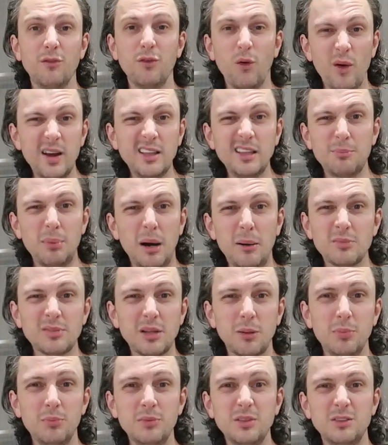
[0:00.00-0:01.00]
avoid the pump
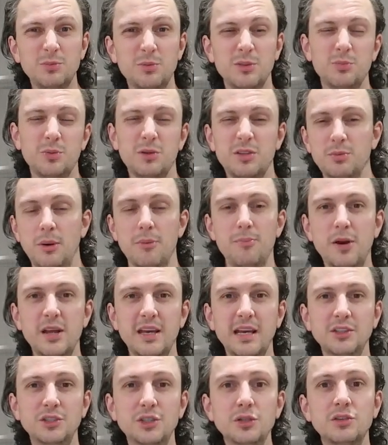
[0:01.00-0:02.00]
supplements because my body
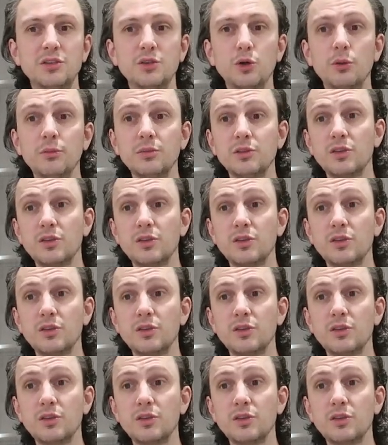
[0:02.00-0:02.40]
gets used to them.